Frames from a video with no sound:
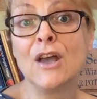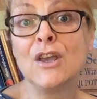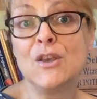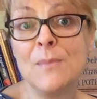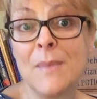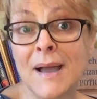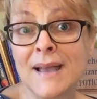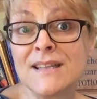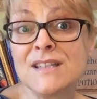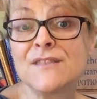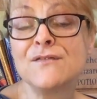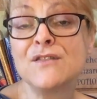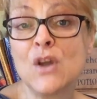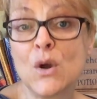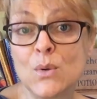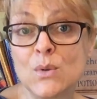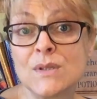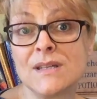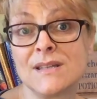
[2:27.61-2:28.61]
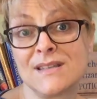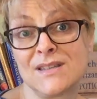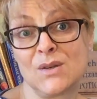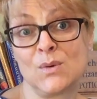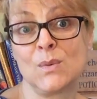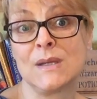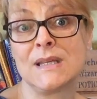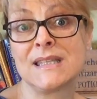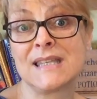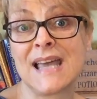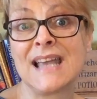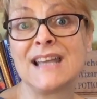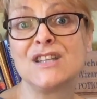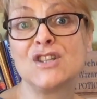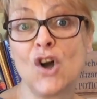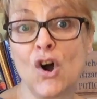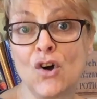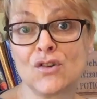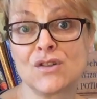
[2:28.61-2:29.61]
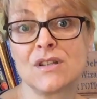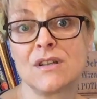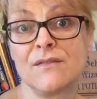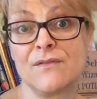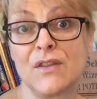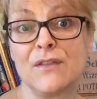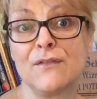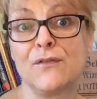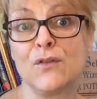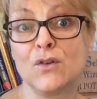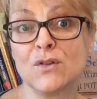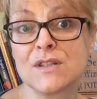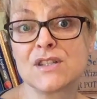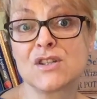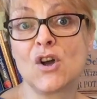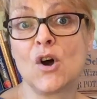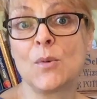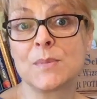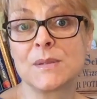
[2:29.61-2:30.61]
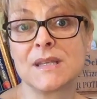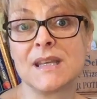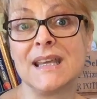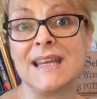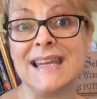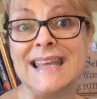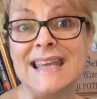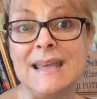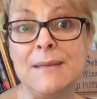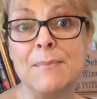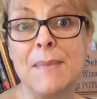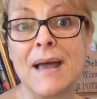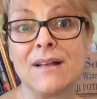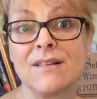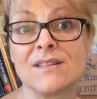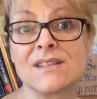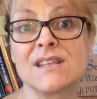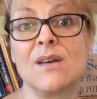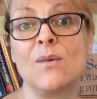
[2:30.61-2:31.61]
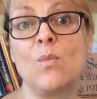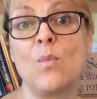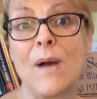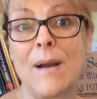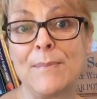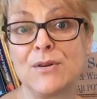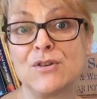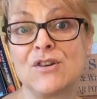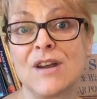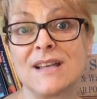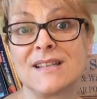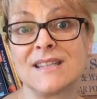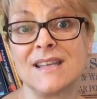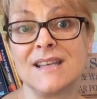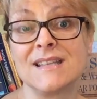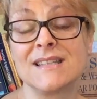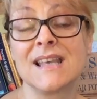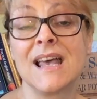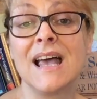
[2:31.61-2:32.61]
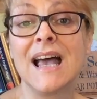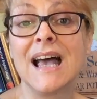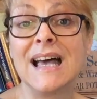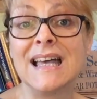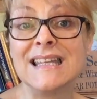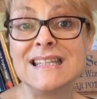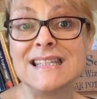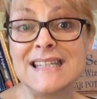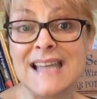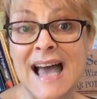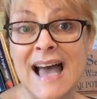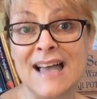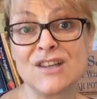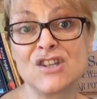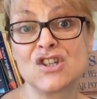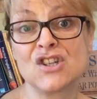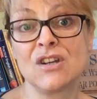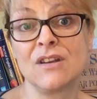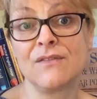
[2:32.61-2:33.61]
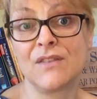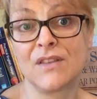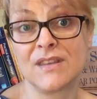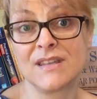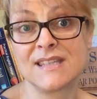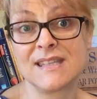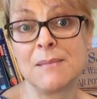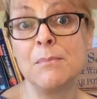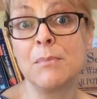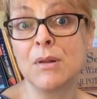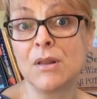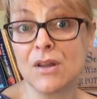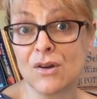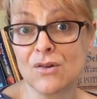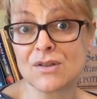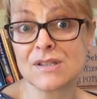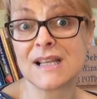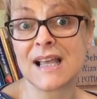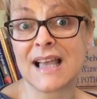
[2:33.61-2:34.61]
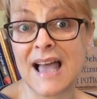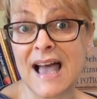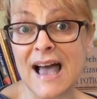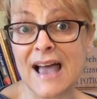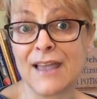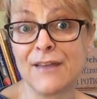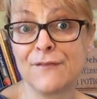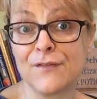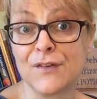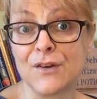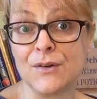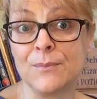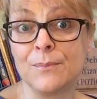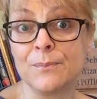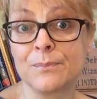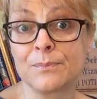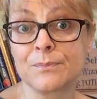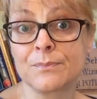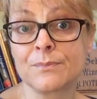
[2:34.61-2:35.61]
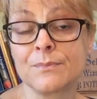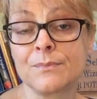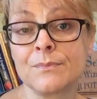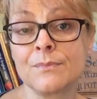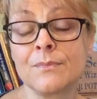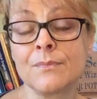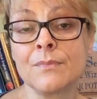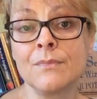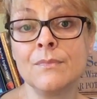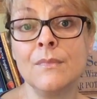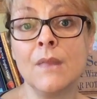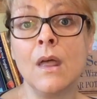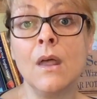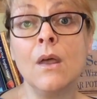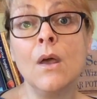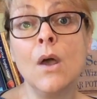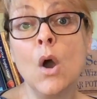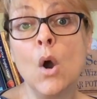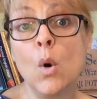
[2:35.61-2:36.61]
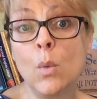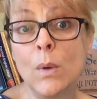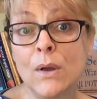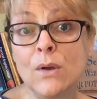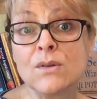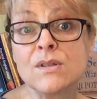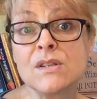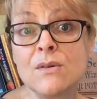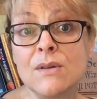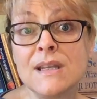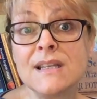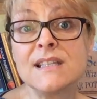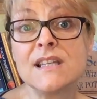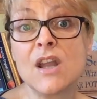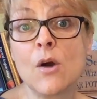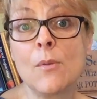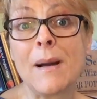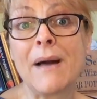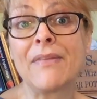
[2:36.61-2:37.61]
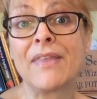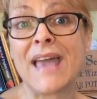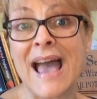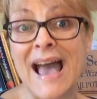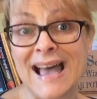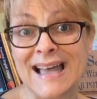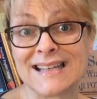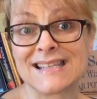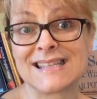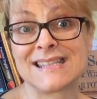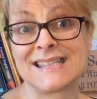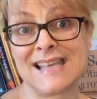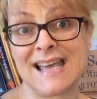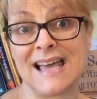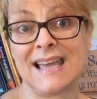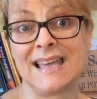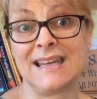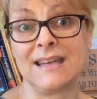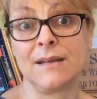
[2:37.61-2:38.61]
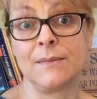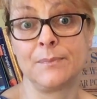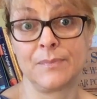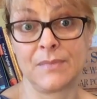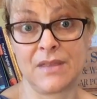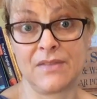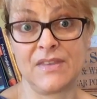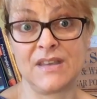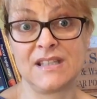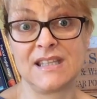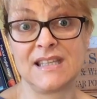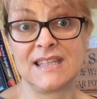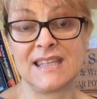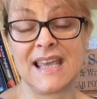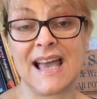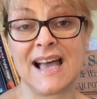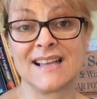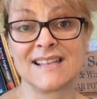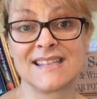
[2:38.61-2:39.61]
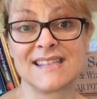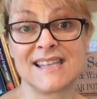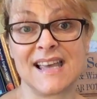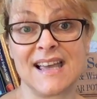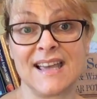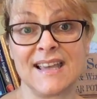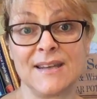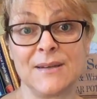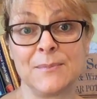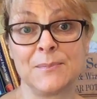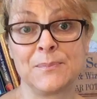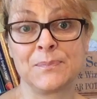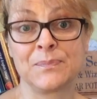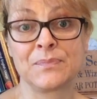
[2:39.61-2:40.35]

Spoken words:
You might have noticed that we say dot for the full stops in emails and web addresses and dash for the symbol that looks like a hyphen. We also need to know about the @ sign. This is the @ sign.